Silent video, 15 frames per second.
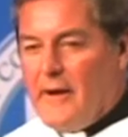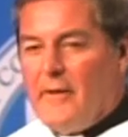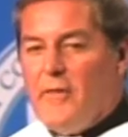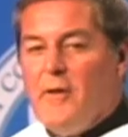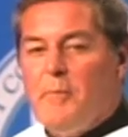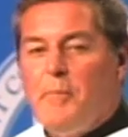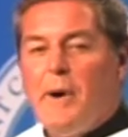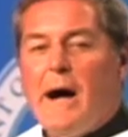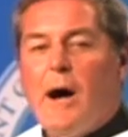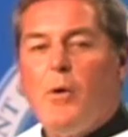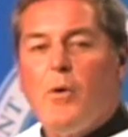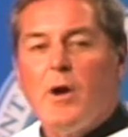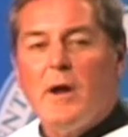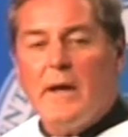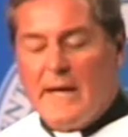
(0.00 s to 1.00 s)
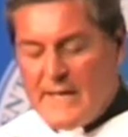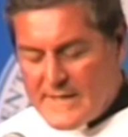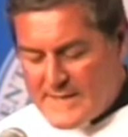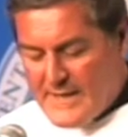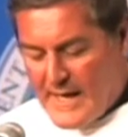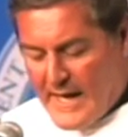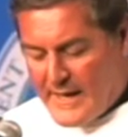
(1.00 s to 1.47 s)
The power is
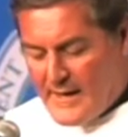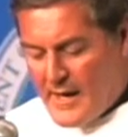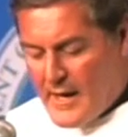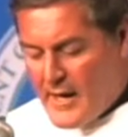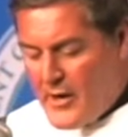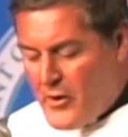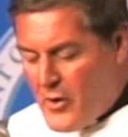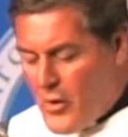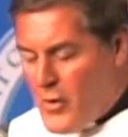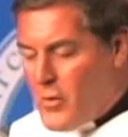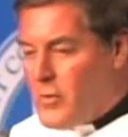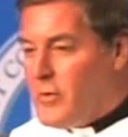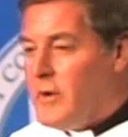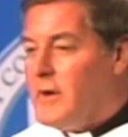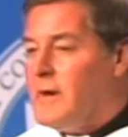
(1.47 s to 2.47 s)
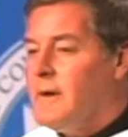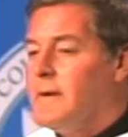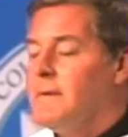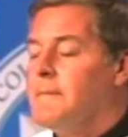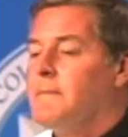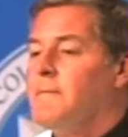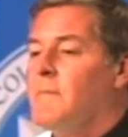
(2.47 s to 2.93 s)
not unknown,
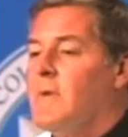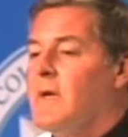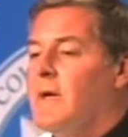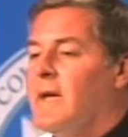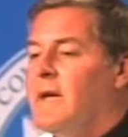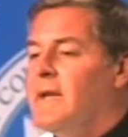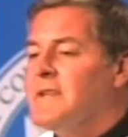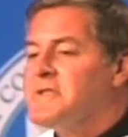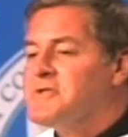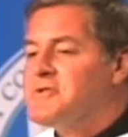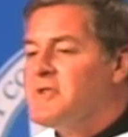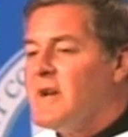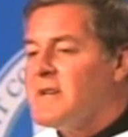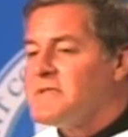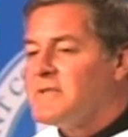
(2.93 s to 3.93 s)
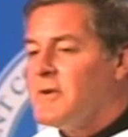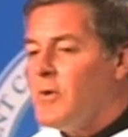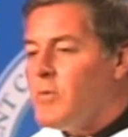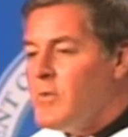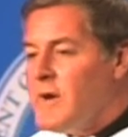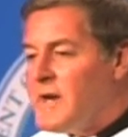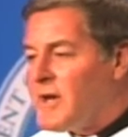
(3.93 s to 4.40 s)
it is just
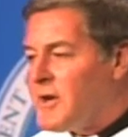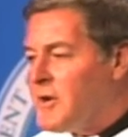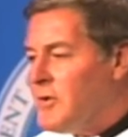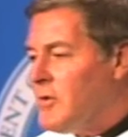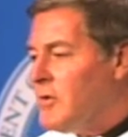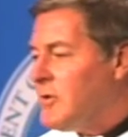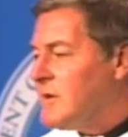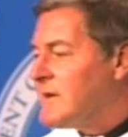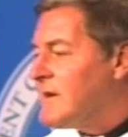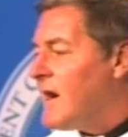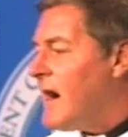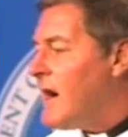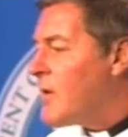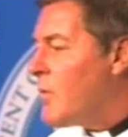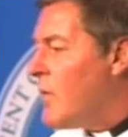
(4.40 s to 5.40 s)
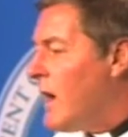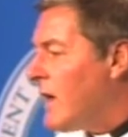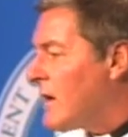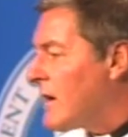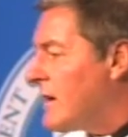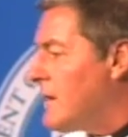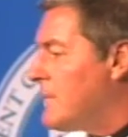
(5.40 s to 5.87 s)
ridiculed,
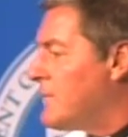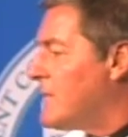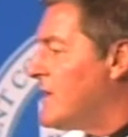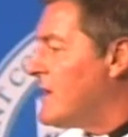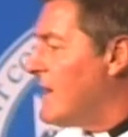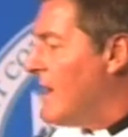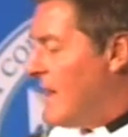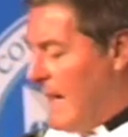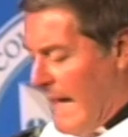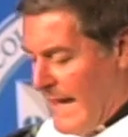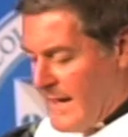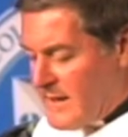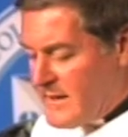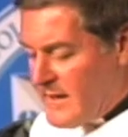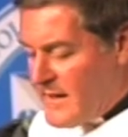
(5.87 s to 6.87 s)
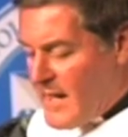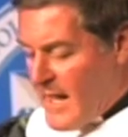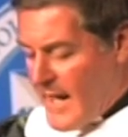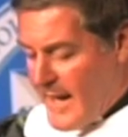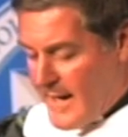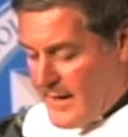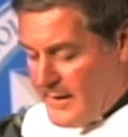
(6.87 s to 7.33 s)
unwelcomed, and
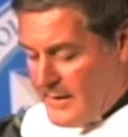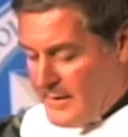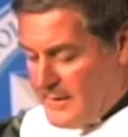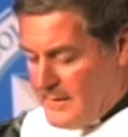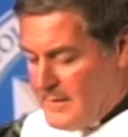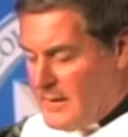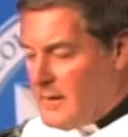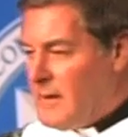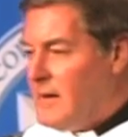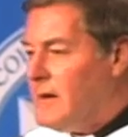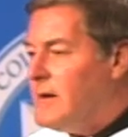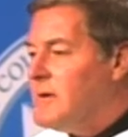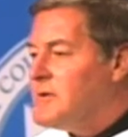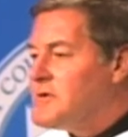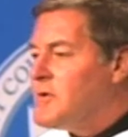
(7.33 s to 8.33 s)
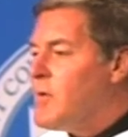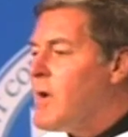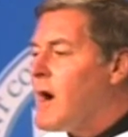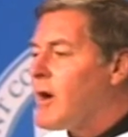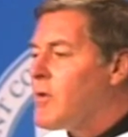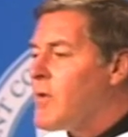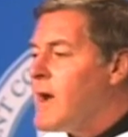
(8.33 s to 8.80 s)
denied, to
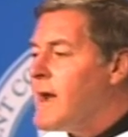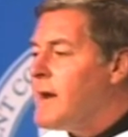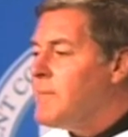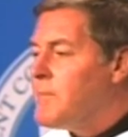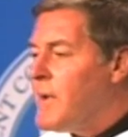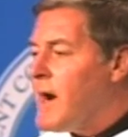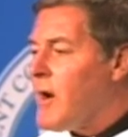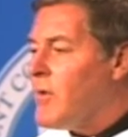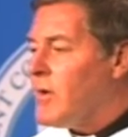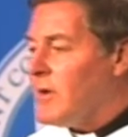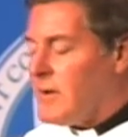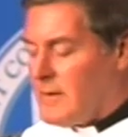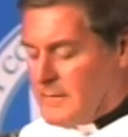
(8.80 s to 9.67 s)
our great peril.